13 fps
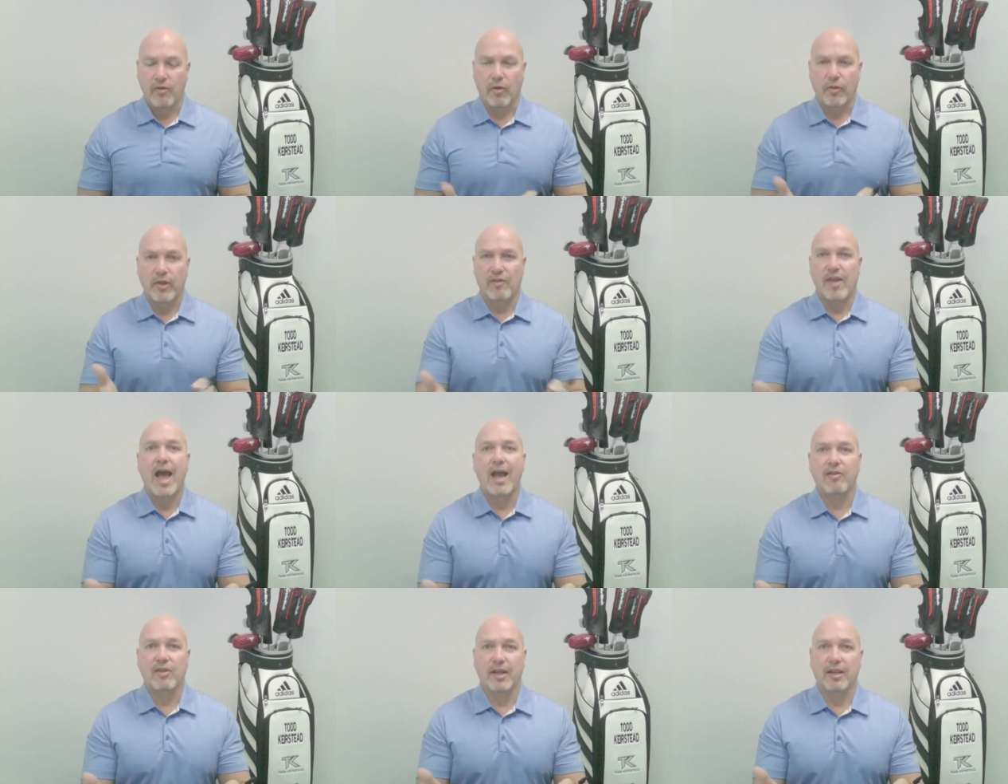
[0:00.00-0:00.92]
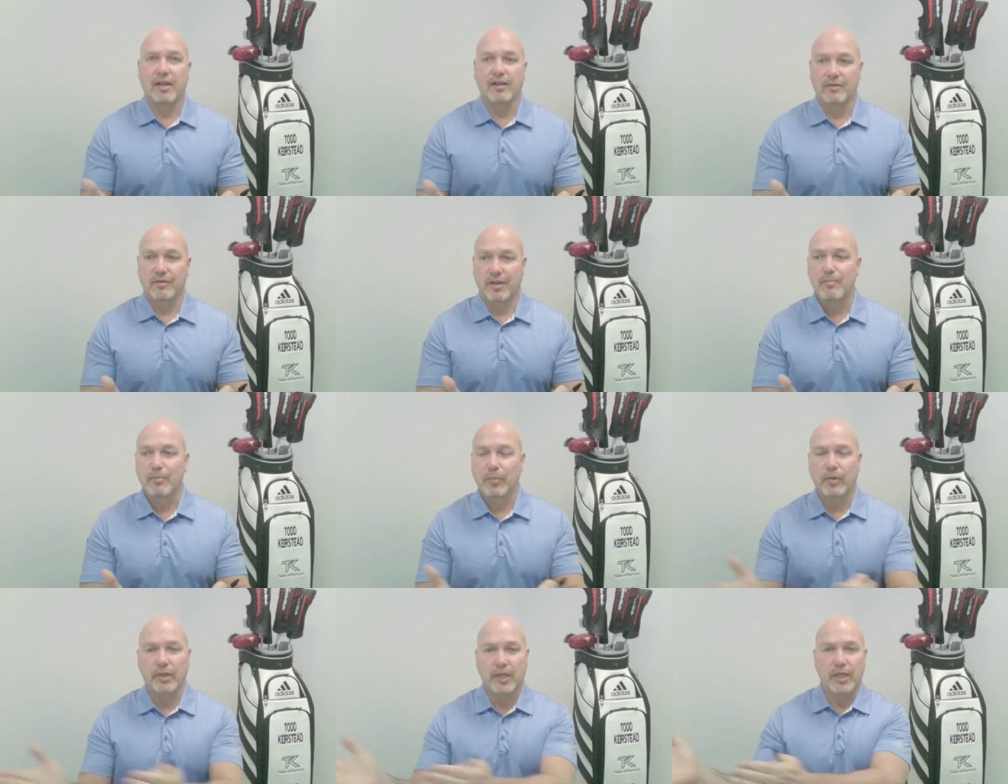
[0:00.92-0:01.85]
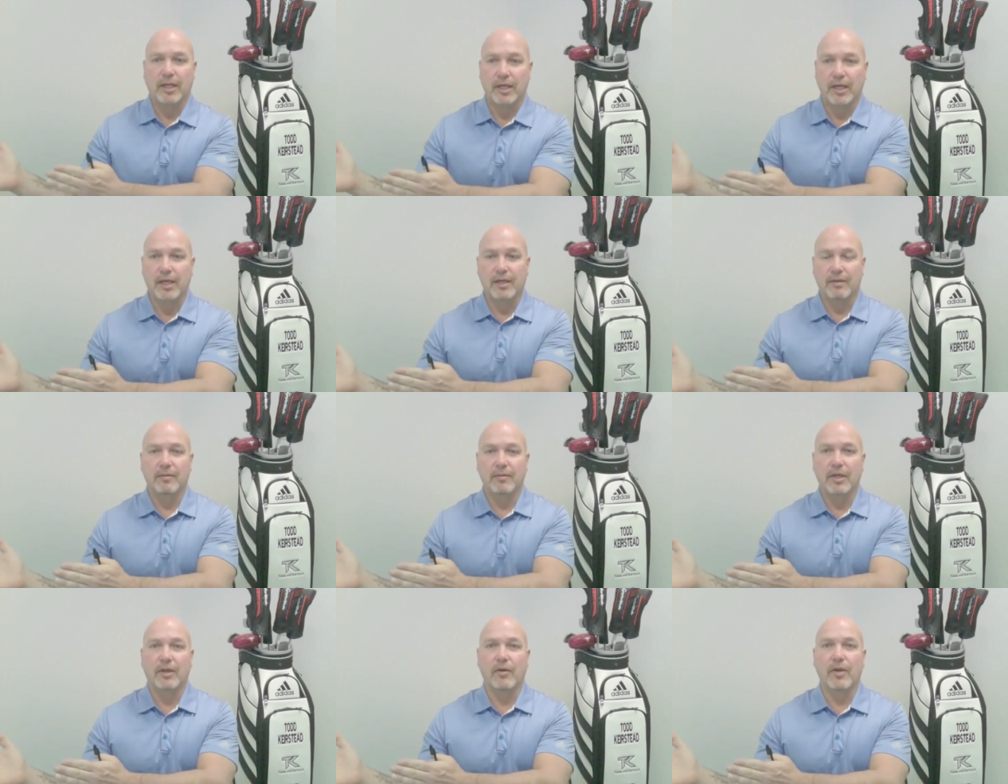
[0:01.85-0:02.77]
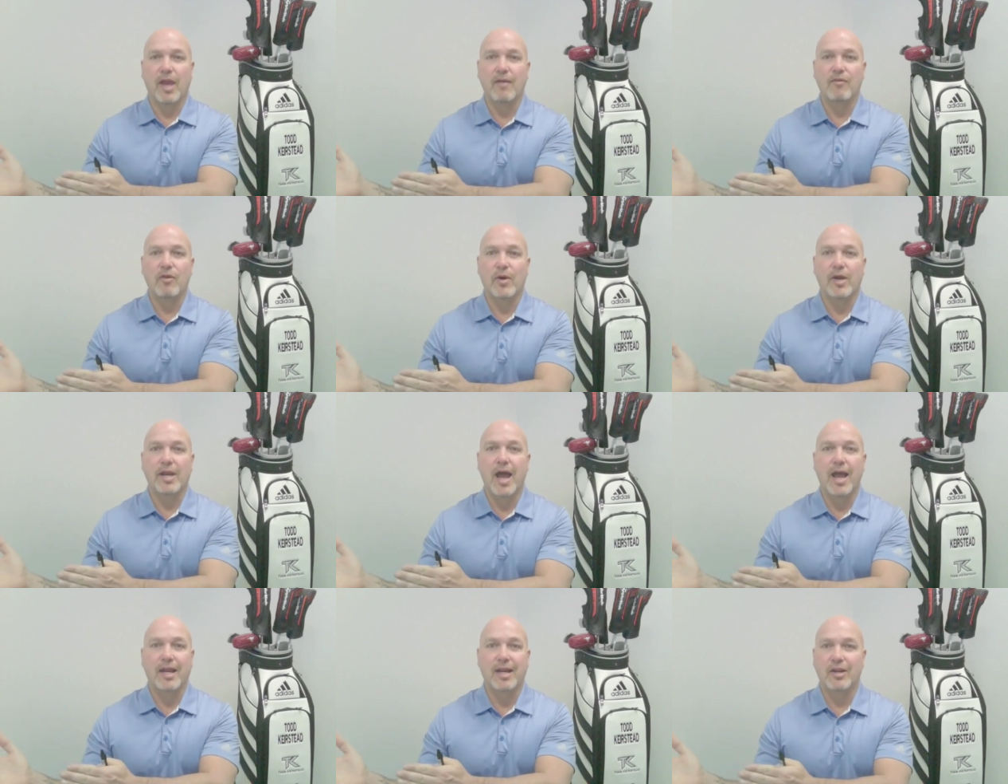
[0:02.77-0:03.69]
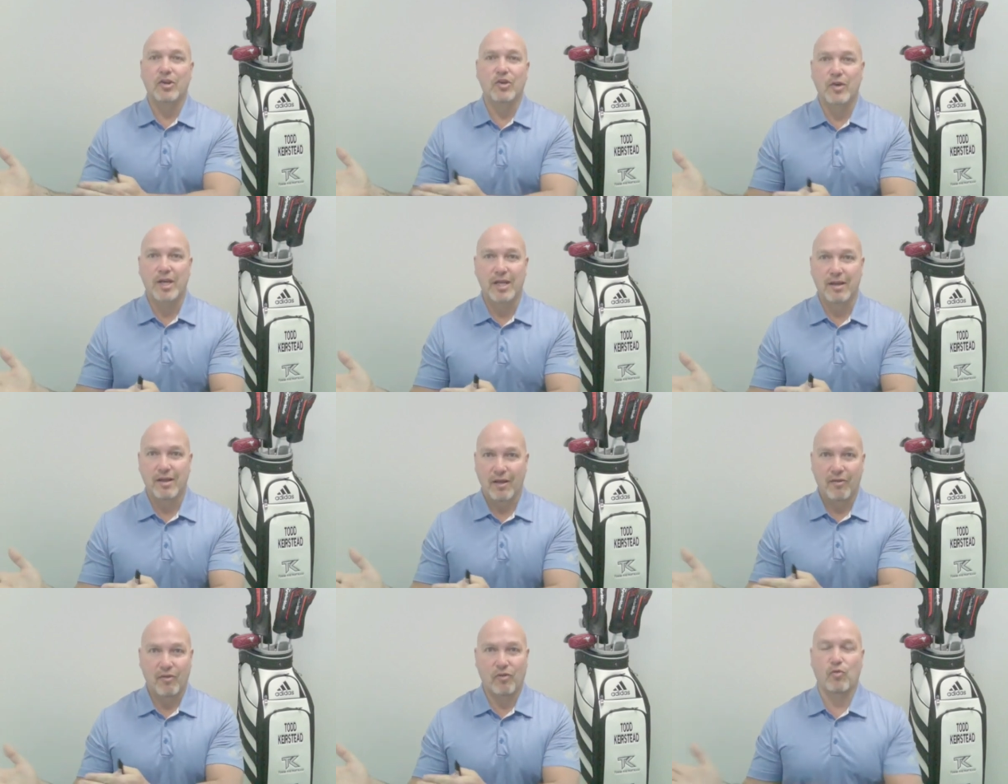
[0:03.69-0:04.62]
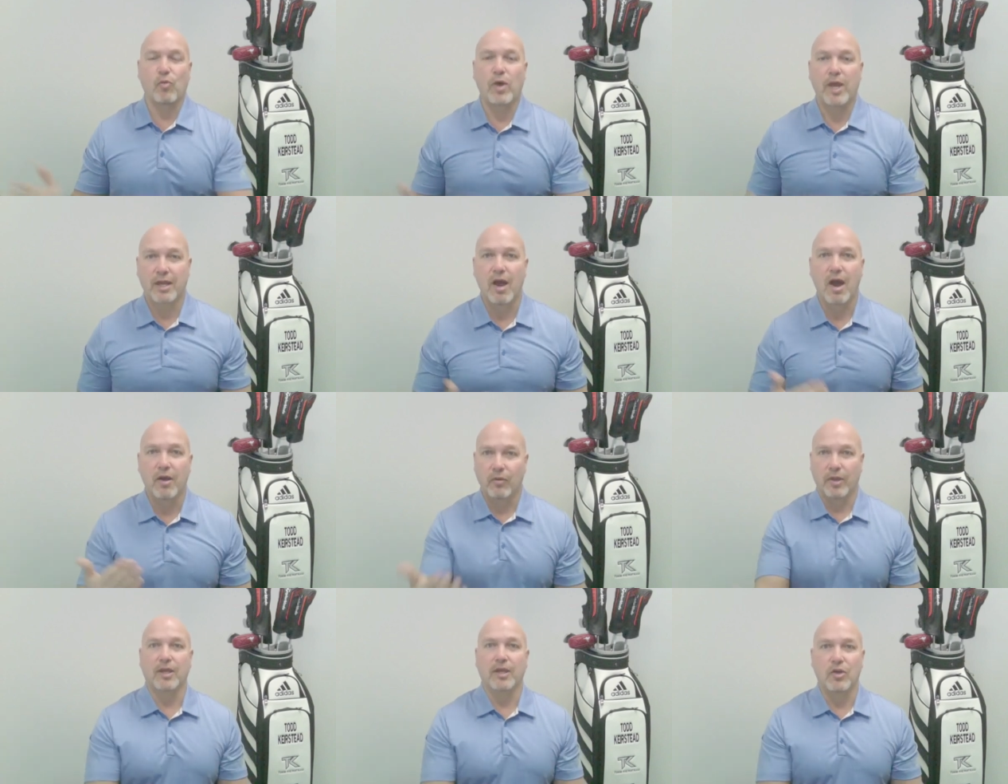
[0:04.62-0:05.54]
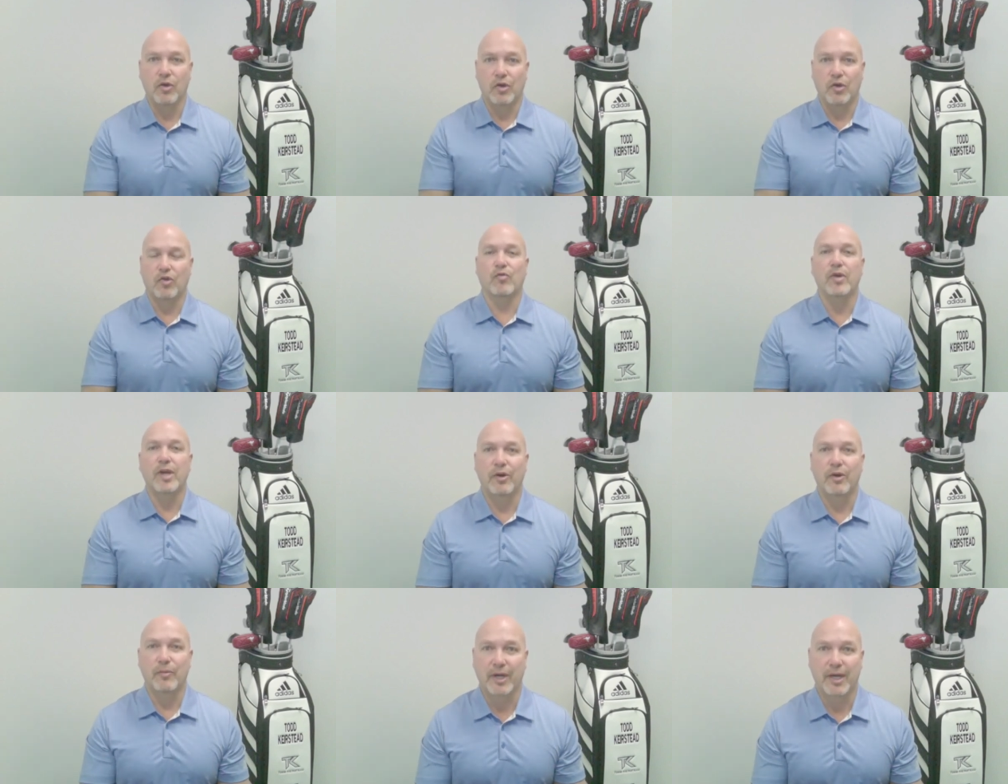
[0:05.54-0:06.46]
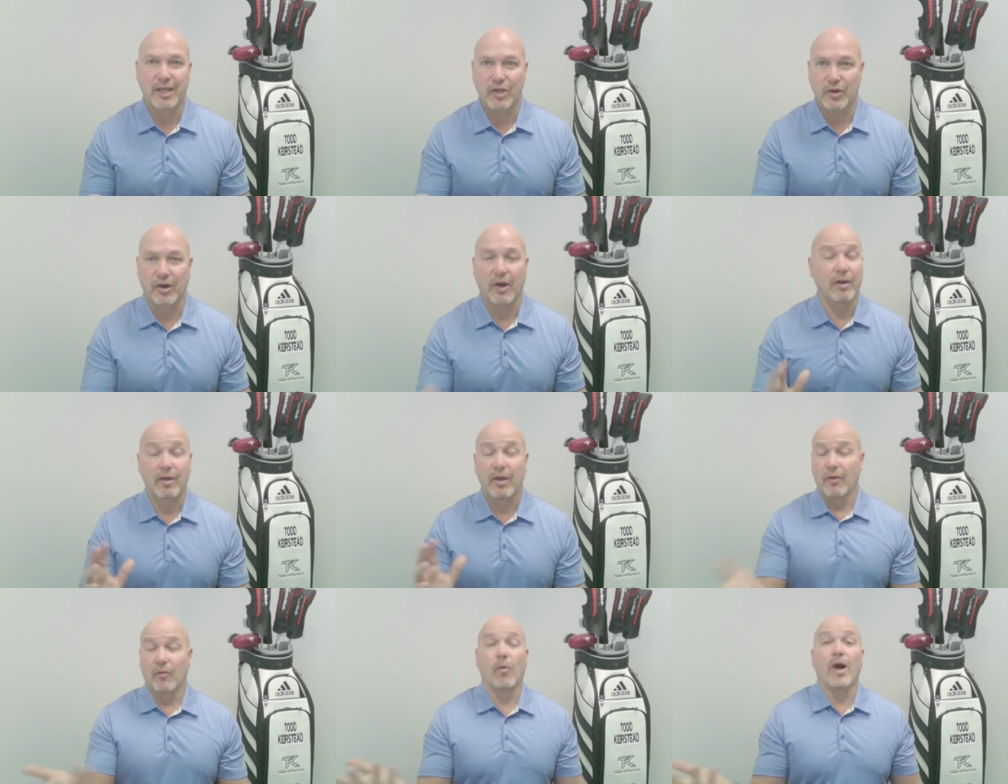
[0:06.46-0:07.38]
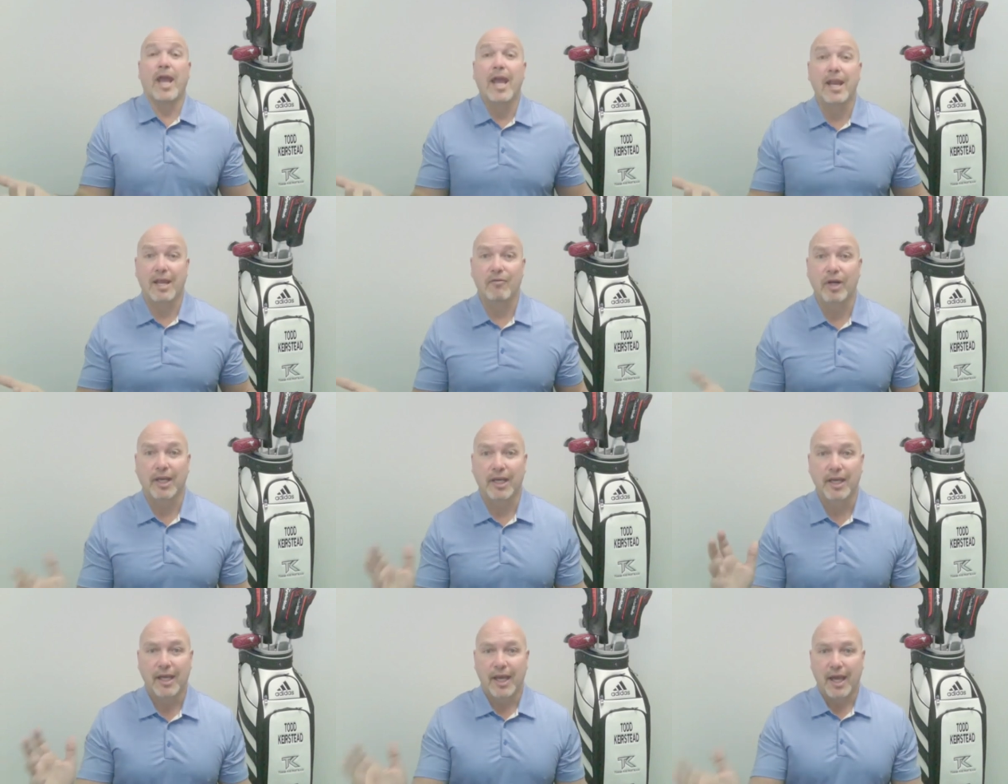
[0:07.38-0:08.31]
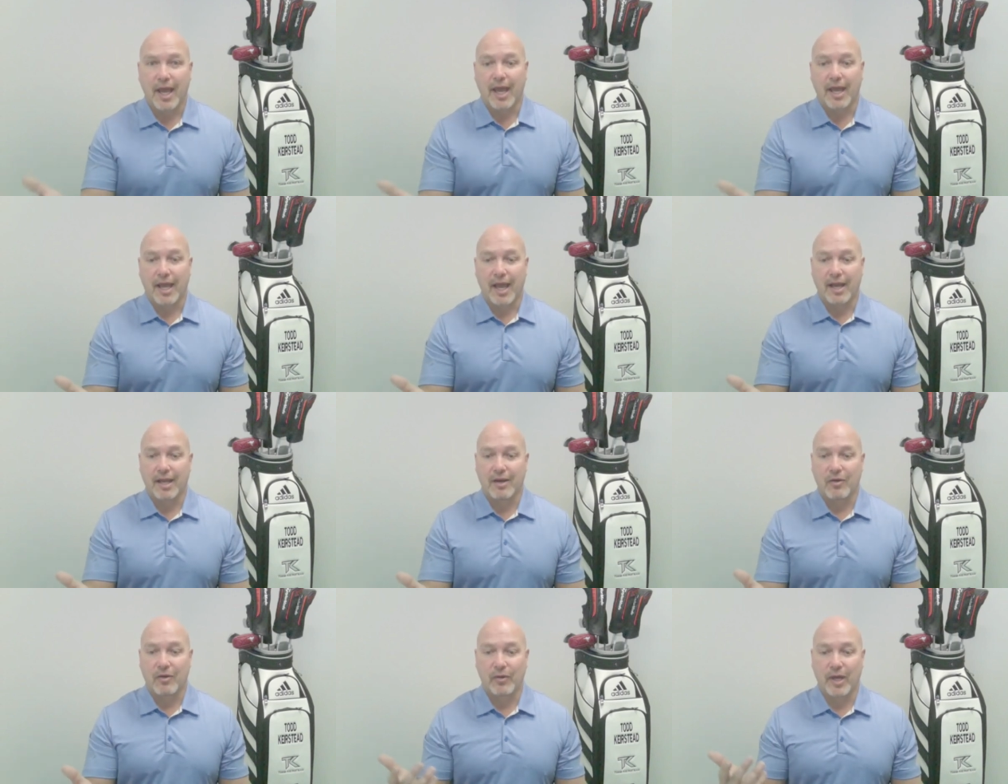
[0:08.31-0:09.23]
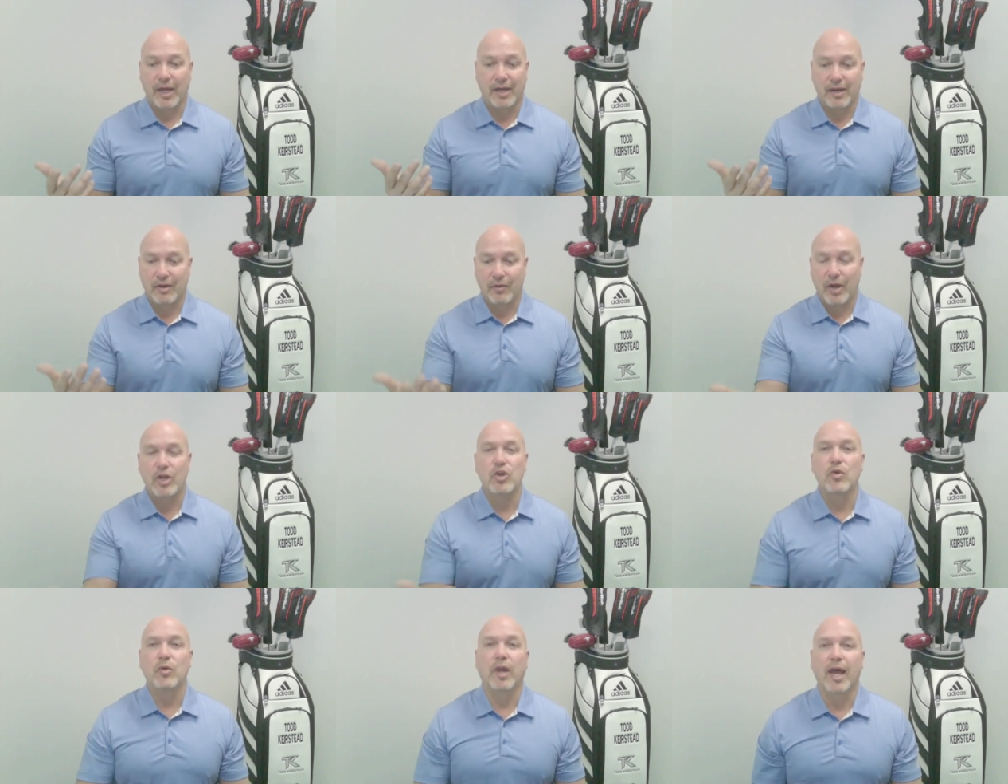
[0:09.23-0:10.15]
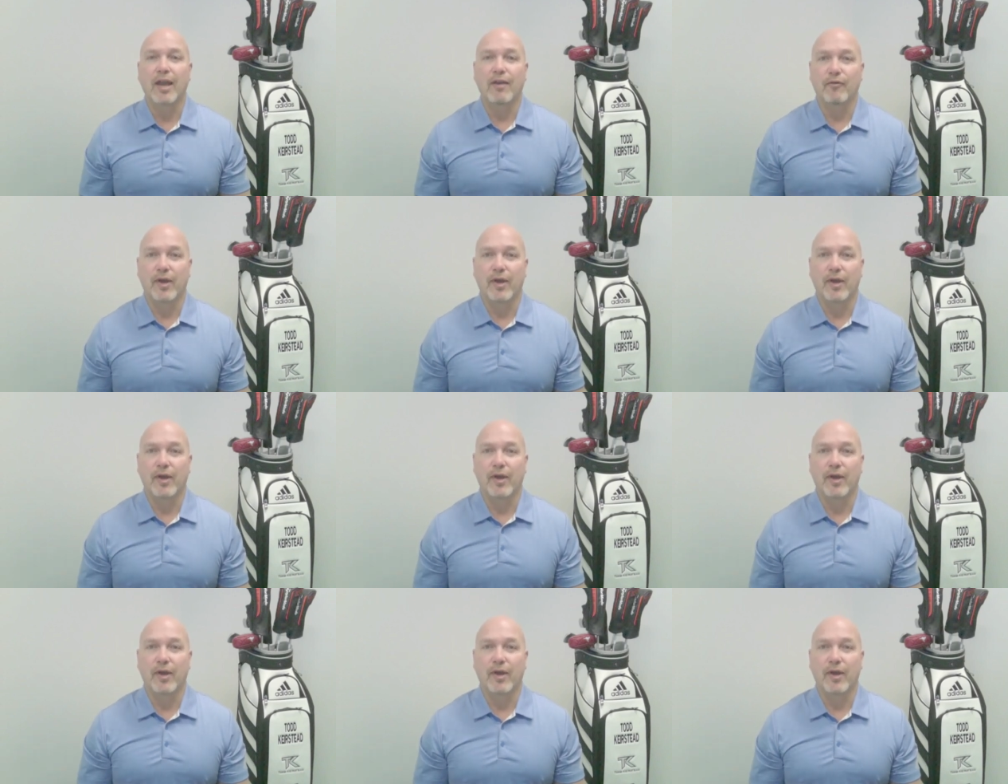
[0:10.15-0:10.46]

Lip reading: this accident completely, you know, gave you a 90-degree swing, not only in your career, but in your 180 really, and into a new life.